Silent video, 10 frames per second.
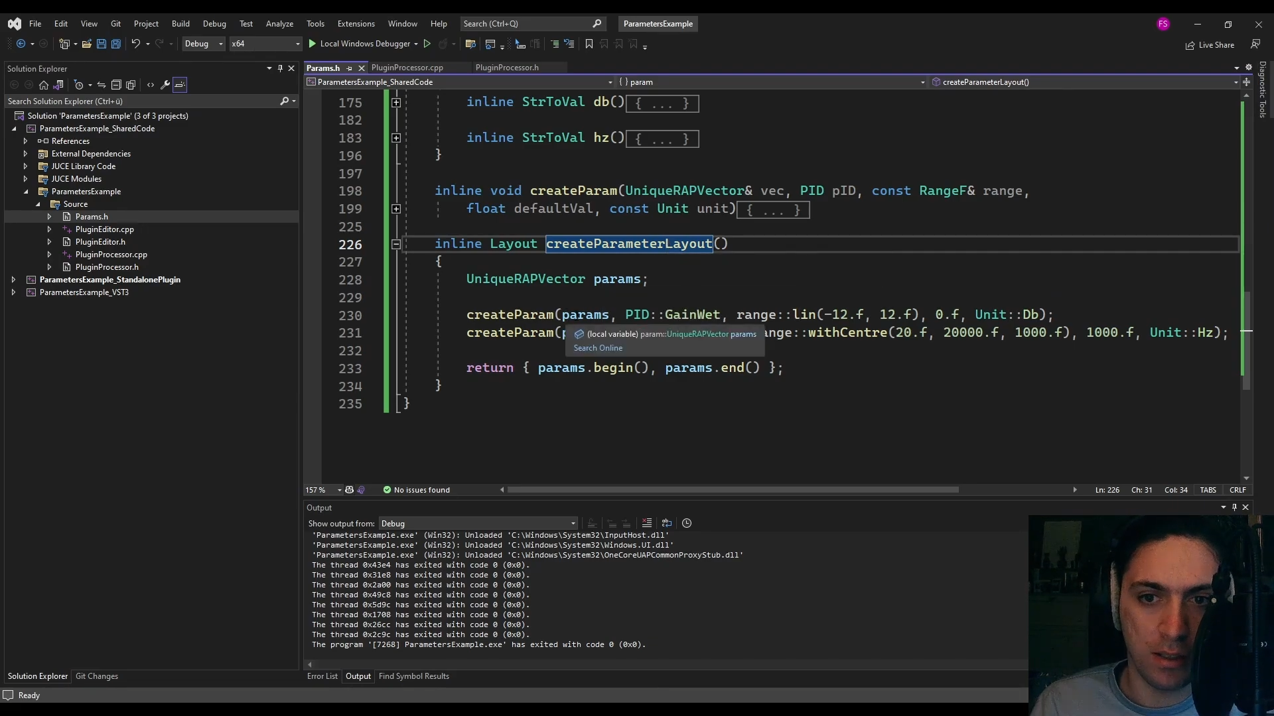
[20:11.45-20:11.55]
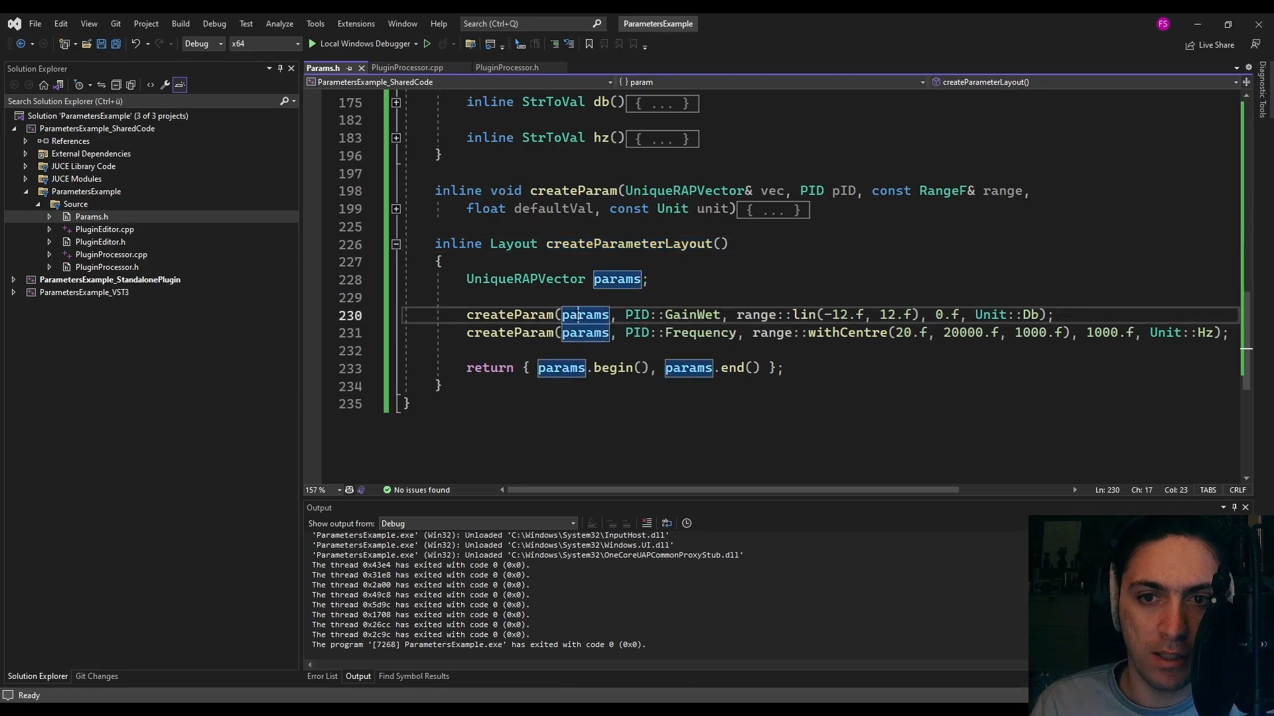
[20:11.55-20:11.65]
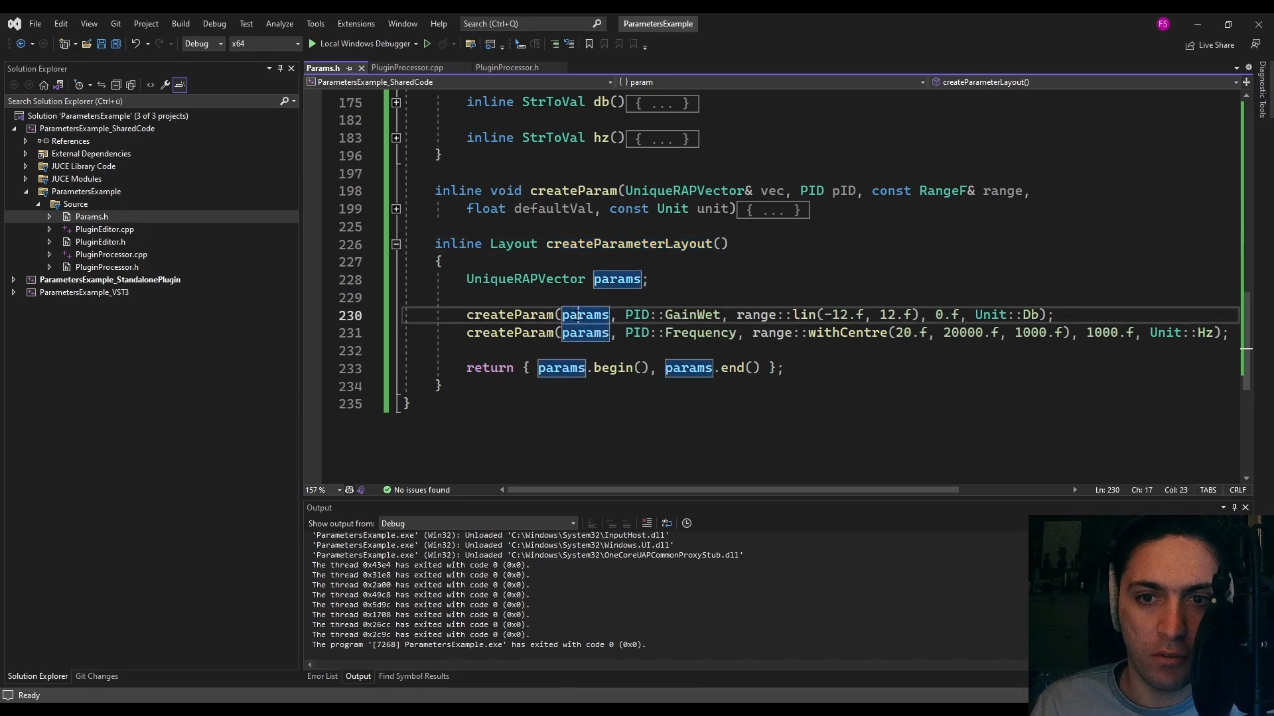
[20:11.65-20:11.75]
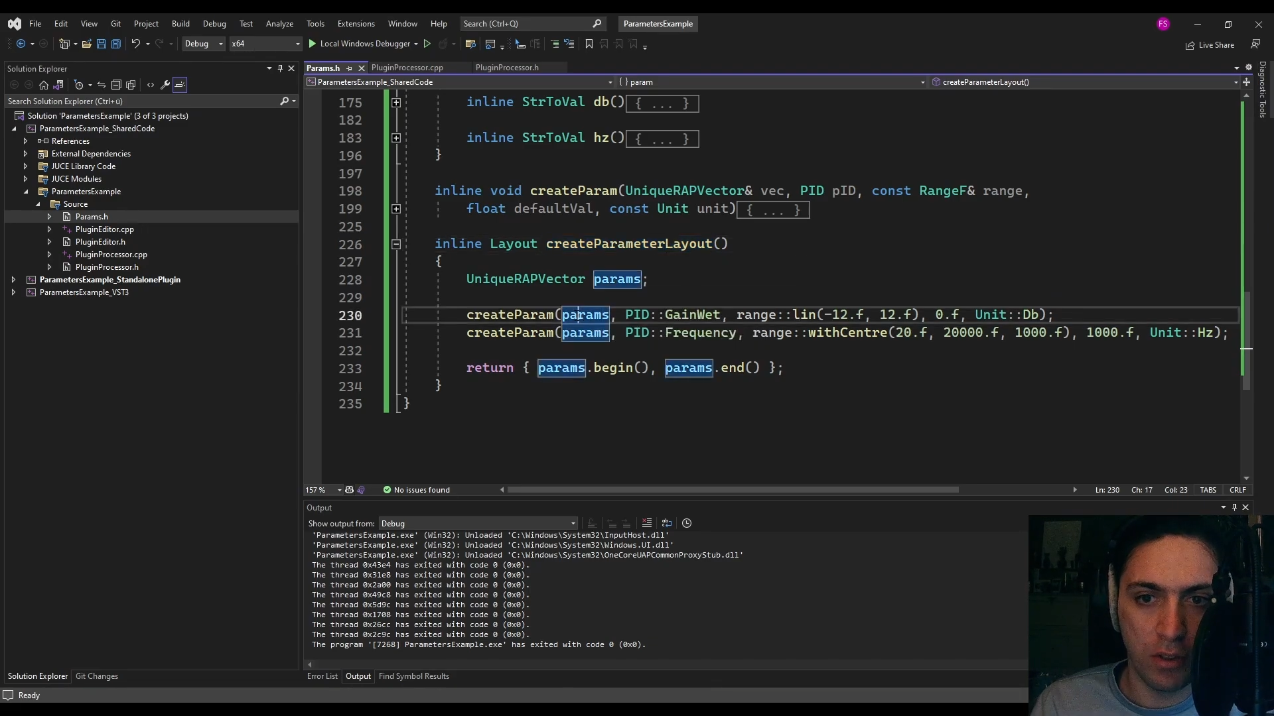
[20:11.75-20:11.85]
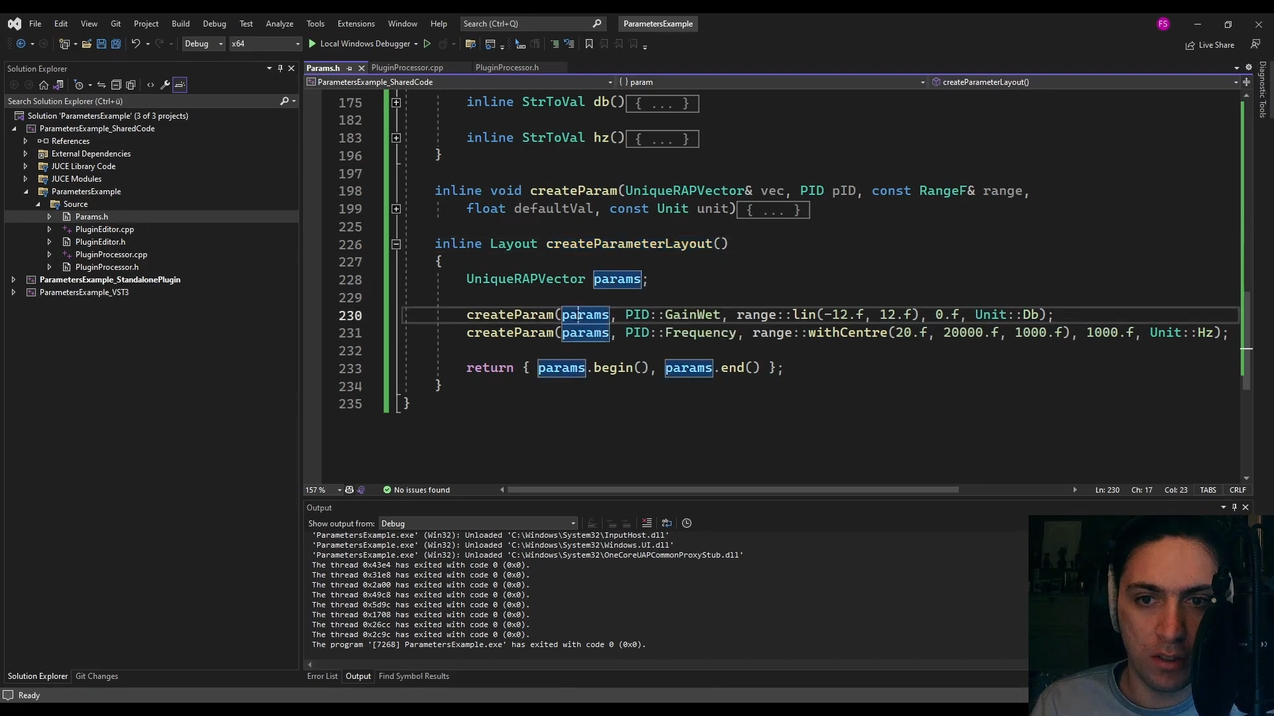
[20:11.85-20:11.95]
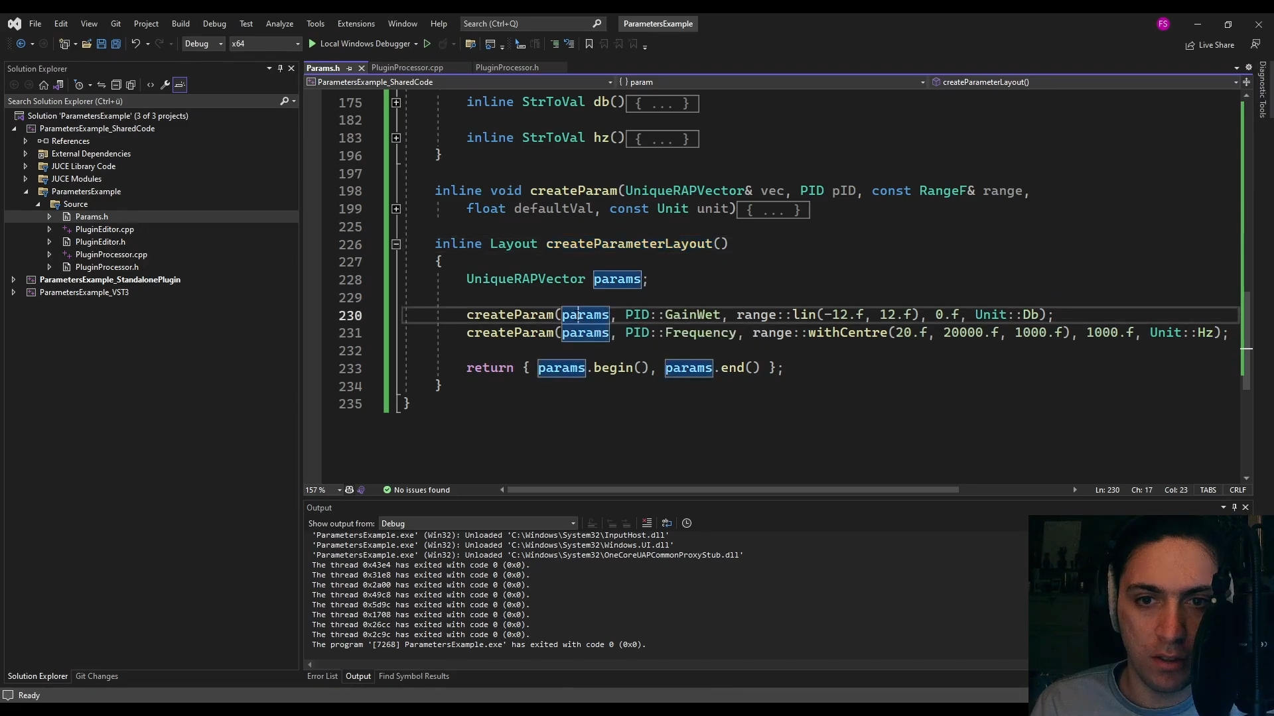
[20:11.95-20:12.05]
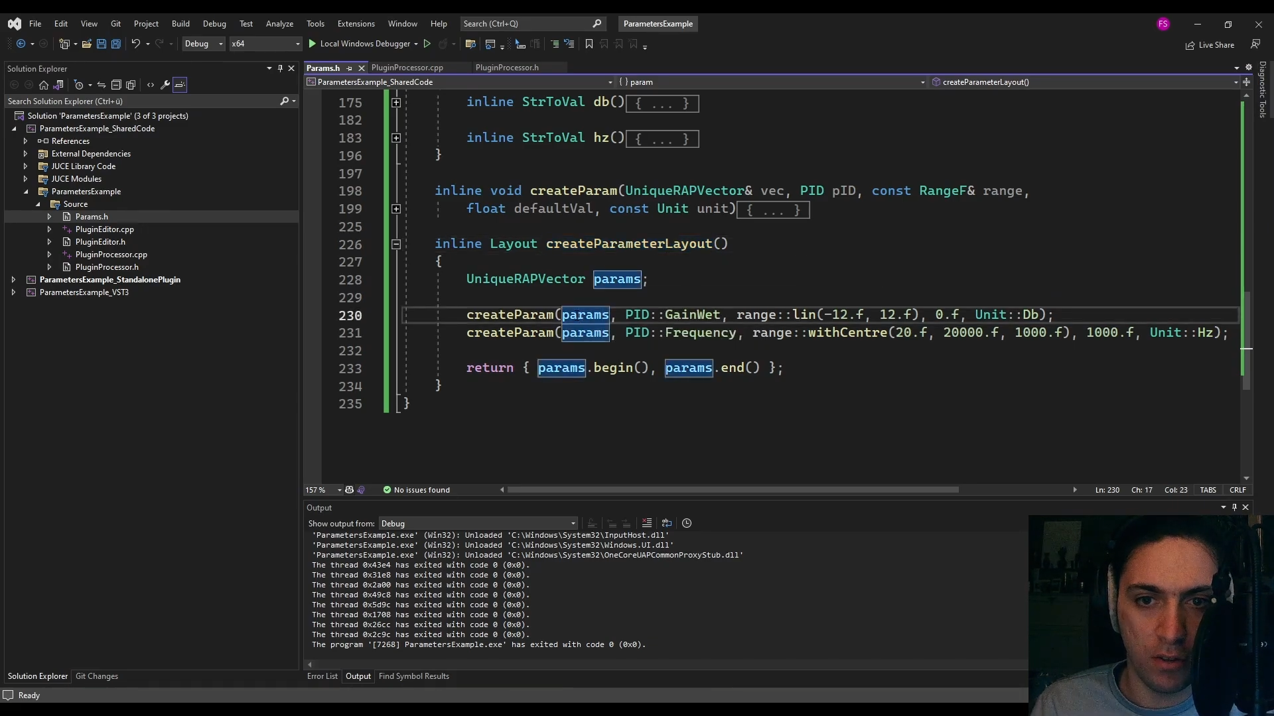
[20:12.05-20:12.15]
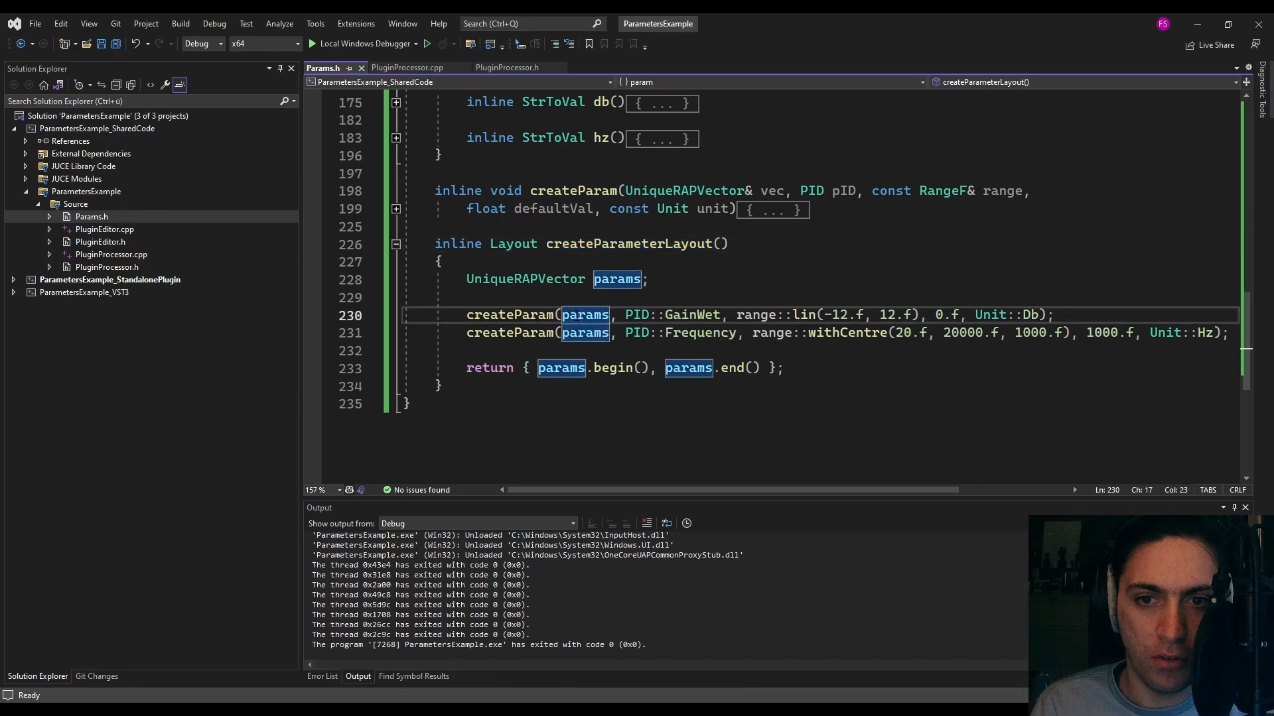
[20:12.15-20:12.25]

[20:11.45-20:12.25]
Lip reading: give it the